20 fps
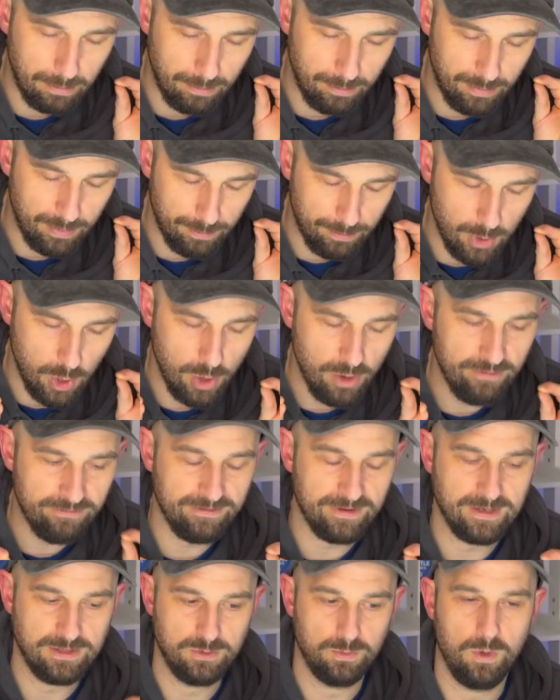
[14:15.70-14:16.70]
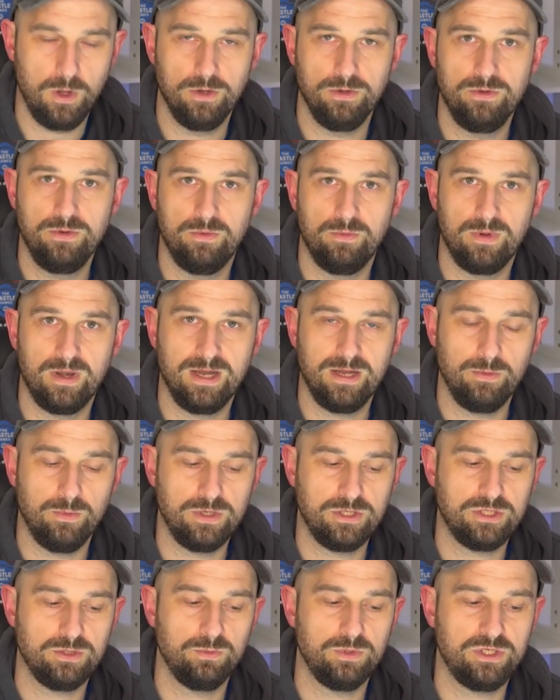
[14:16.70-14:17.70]
perfect one, right,
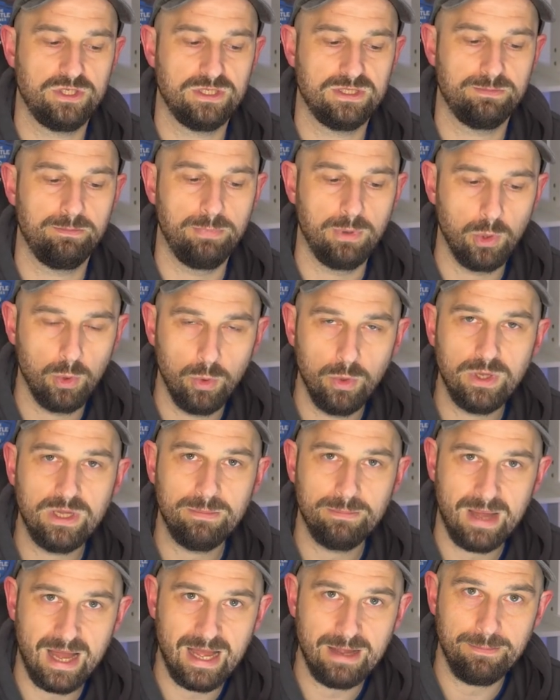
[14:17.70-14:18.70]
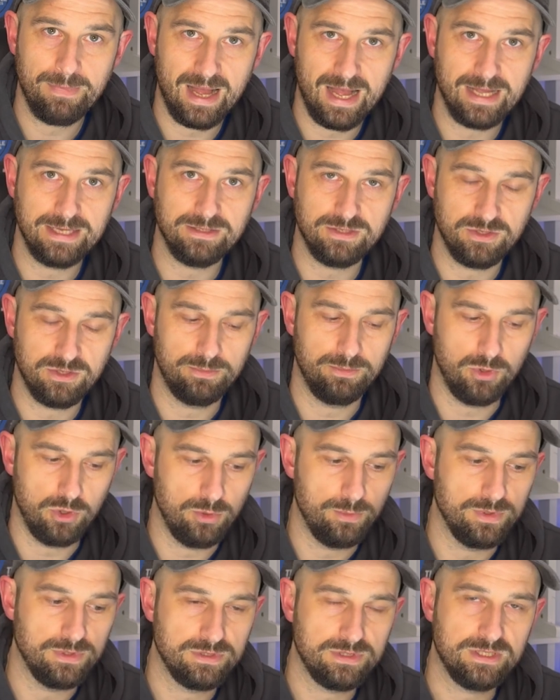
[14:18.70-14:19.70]
which is blowing my mind at the
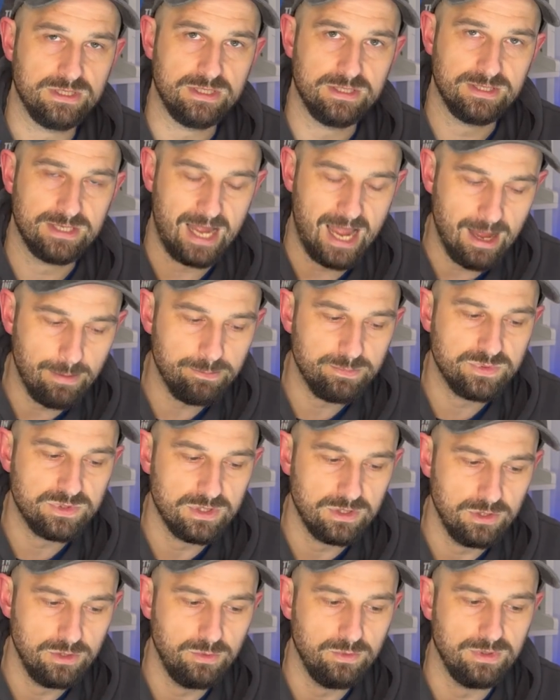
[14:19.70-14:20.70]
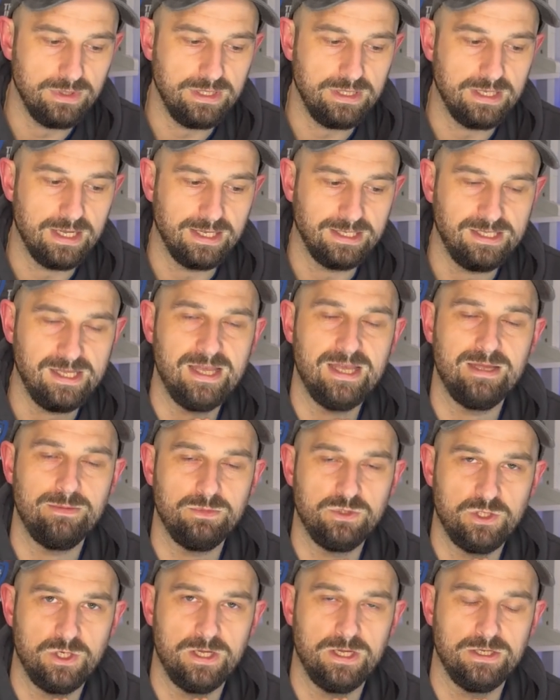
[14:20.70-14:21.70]
moment, it is absolutely a game
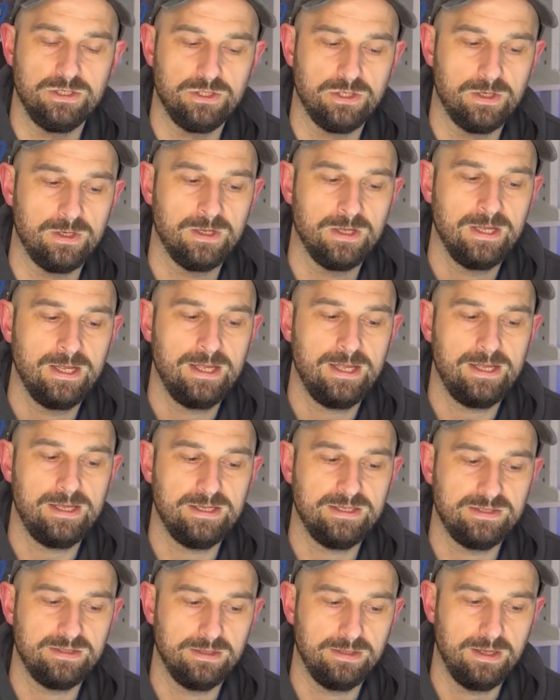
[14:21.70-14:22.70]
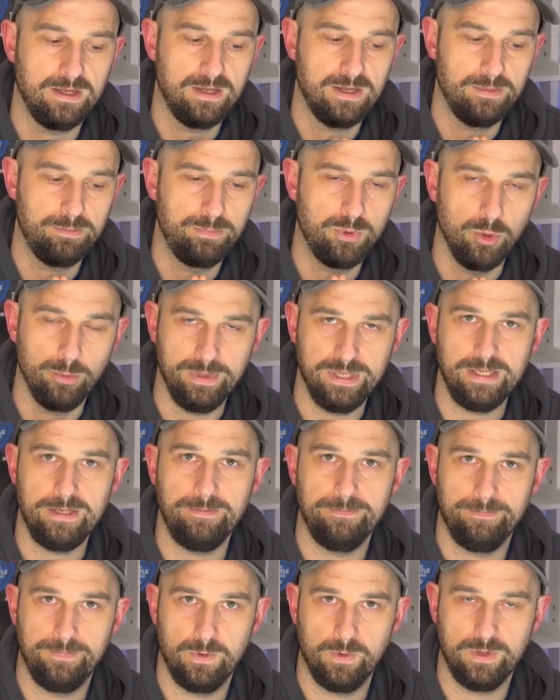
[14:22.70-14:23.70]
changer, is Puppy.
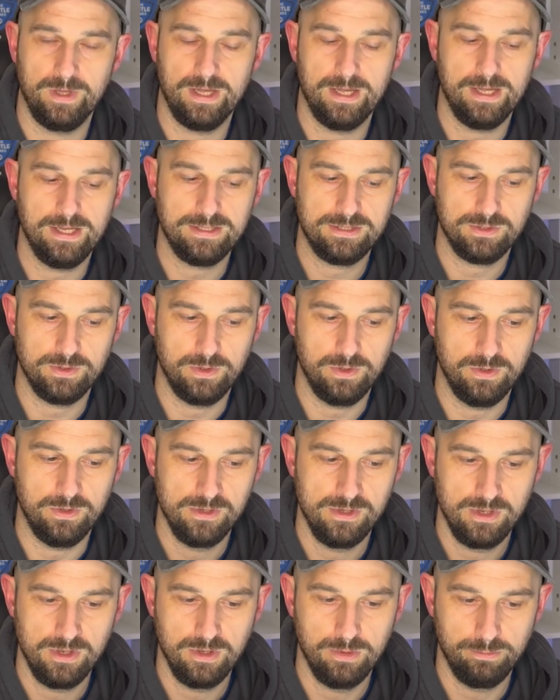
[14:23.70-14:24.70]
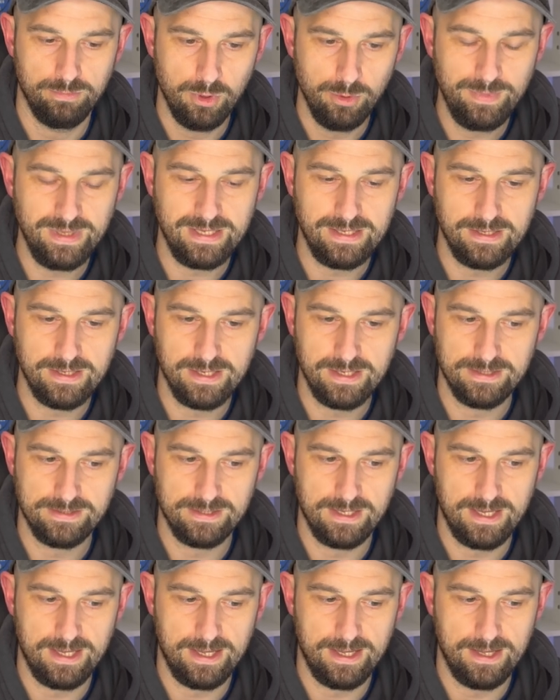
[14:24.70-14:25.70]
Okay, so Puppy is
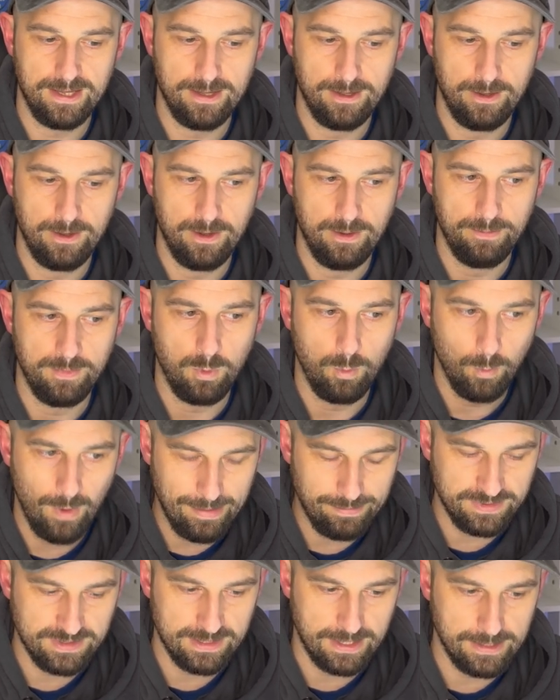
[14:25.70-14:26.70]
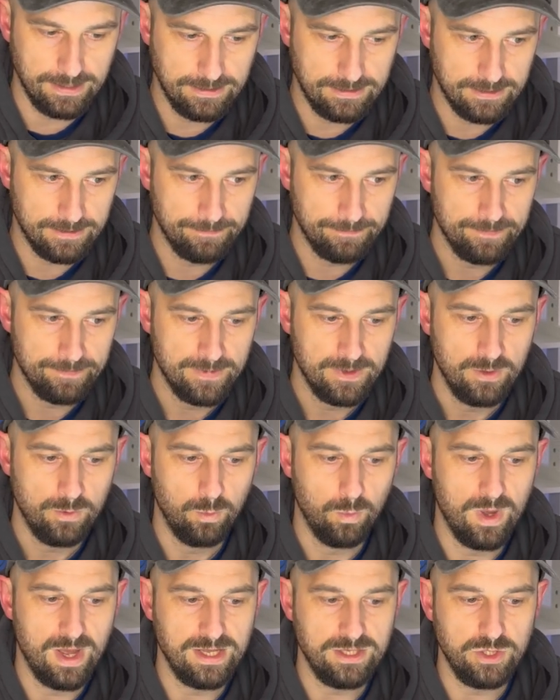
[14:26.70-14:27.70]
a website
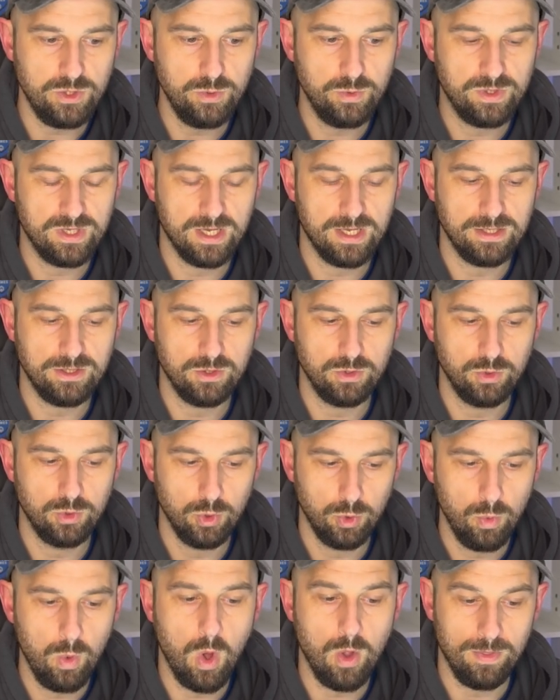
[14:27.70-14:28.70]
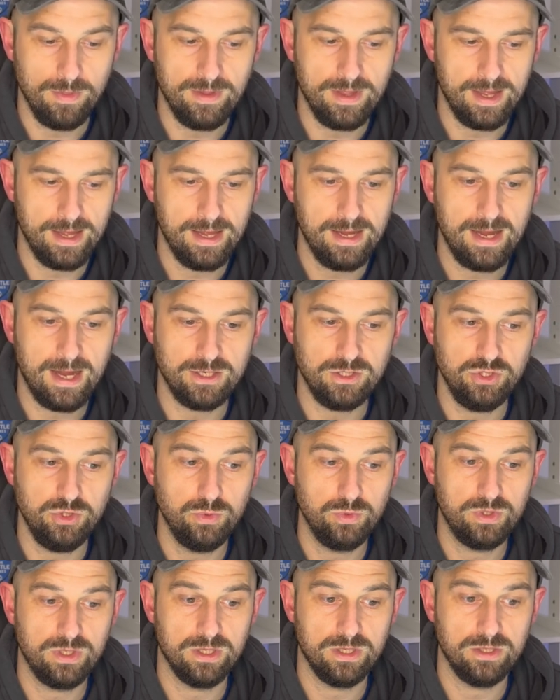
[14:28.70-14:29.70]
where you can go on there and
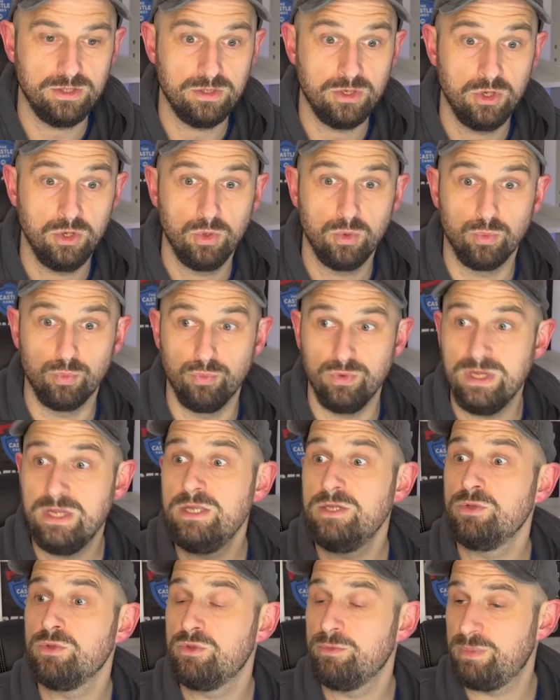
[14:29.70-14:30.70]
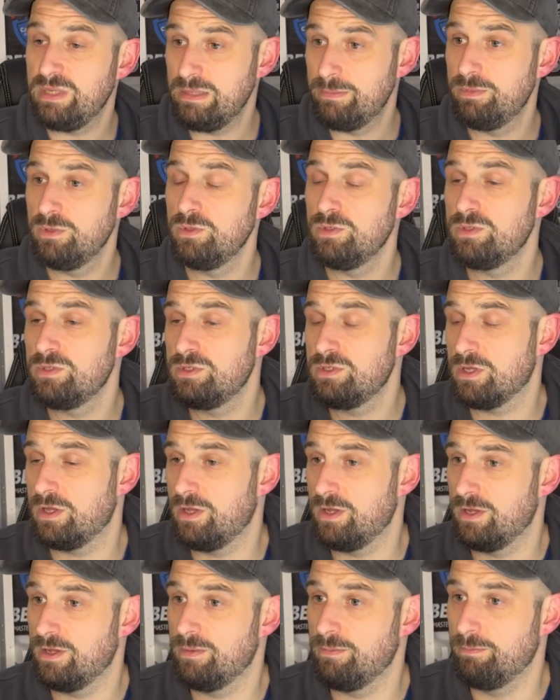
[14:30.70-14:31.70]
you can read other people's
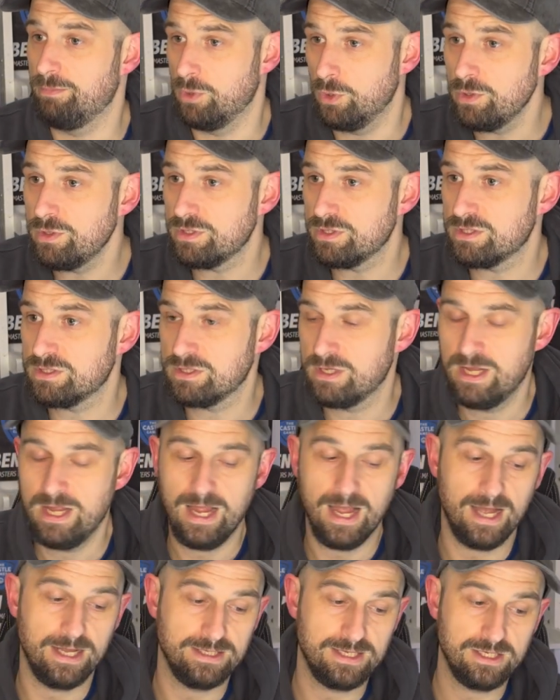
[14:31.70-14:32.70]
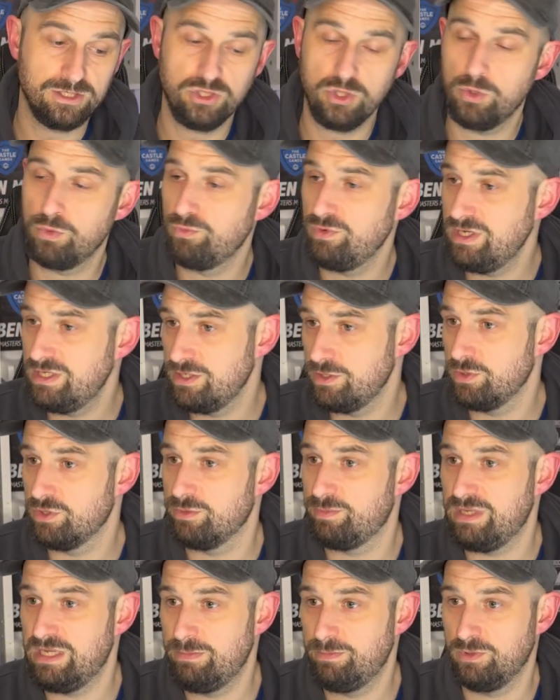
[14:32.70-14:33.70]
books, and as you're reading other
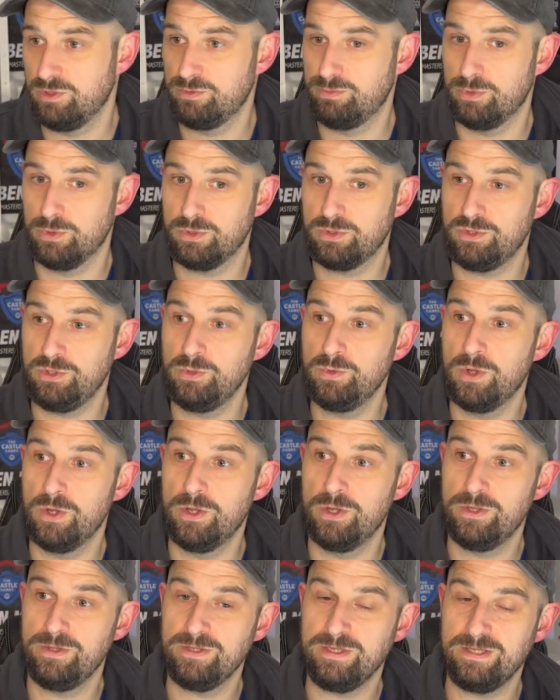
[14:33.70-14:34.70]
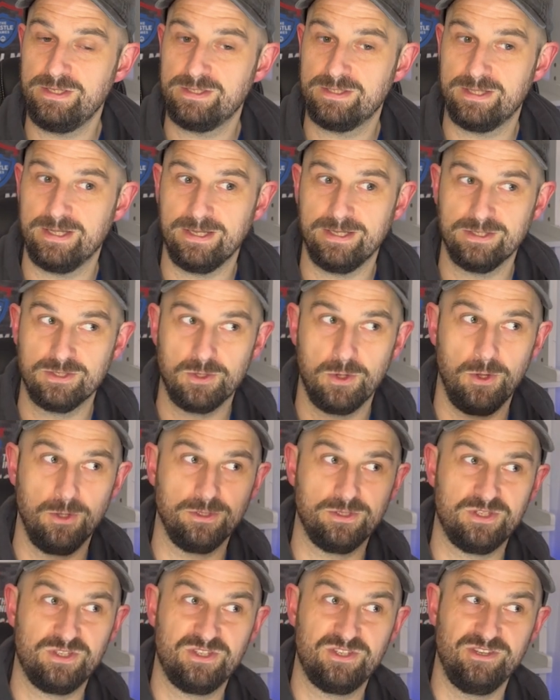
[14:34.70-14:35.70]
people's books you earn these things
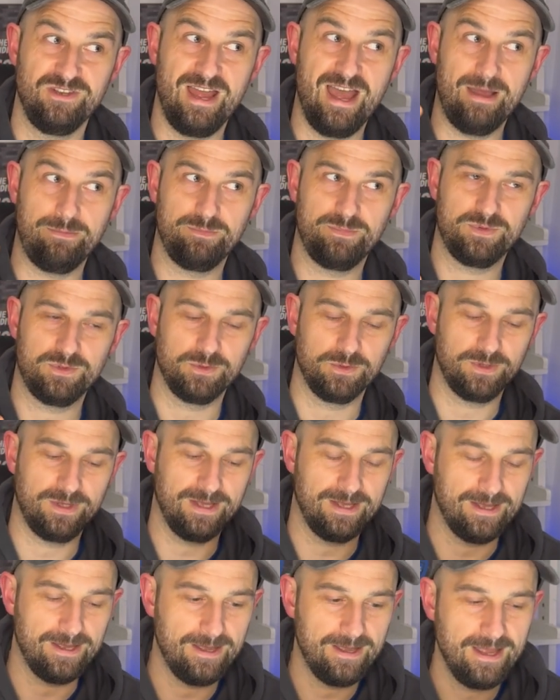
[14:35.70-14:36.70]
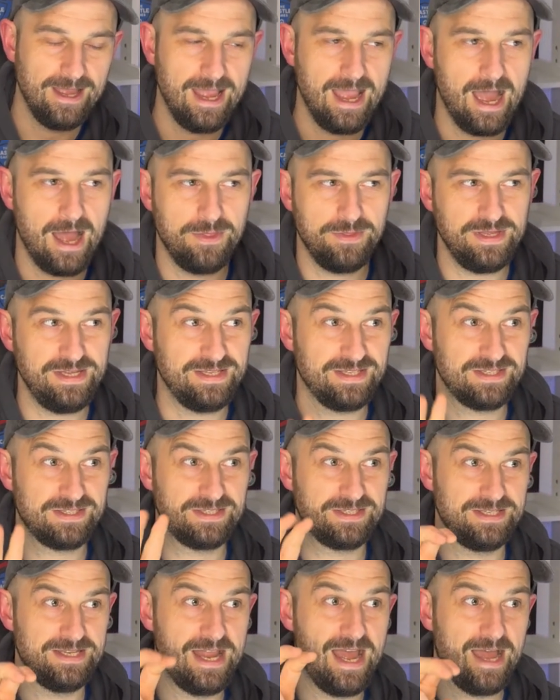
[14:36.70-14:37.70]
called snaps, okay? And these
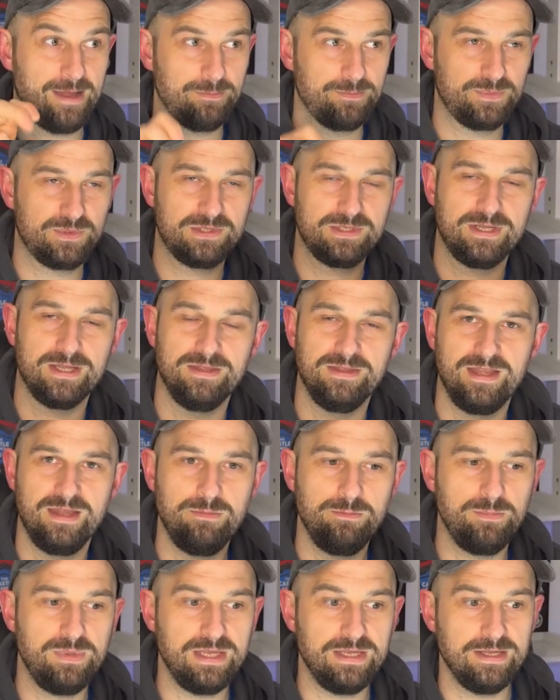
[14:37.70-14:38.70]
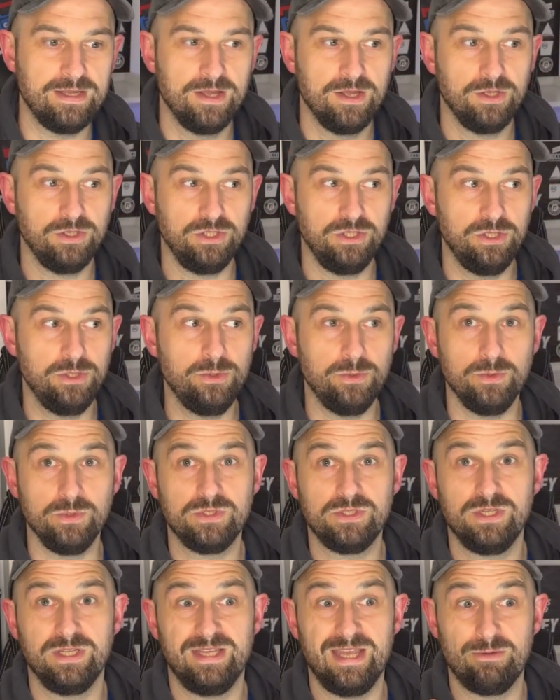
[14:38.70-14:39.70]
snaps can then be
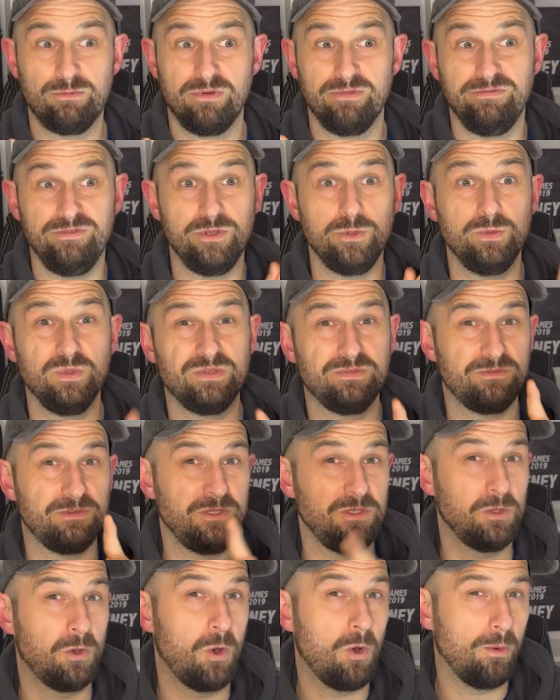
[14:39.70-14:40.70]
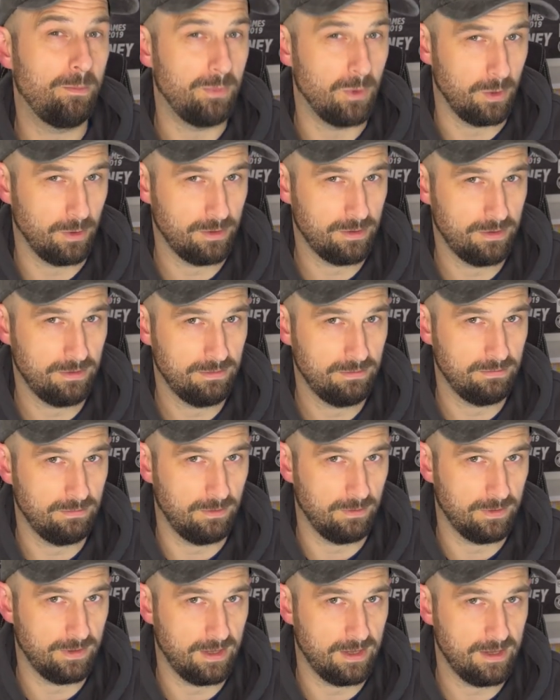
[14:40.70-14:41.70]
used to get reviews for your book,
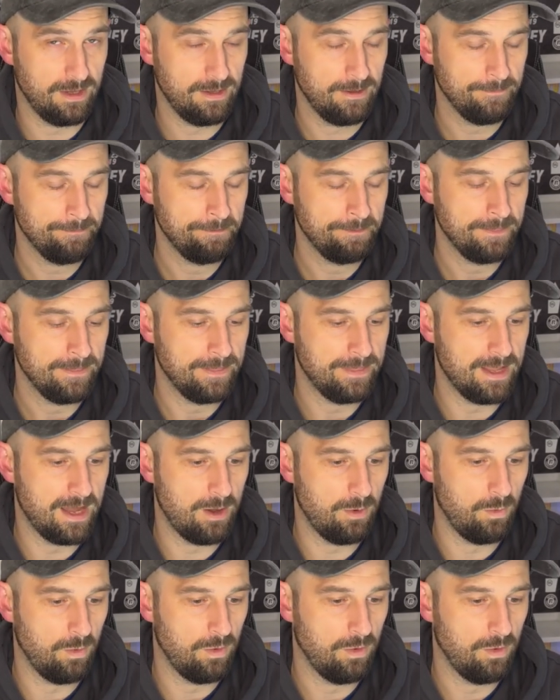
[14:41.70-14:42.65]
okay? Now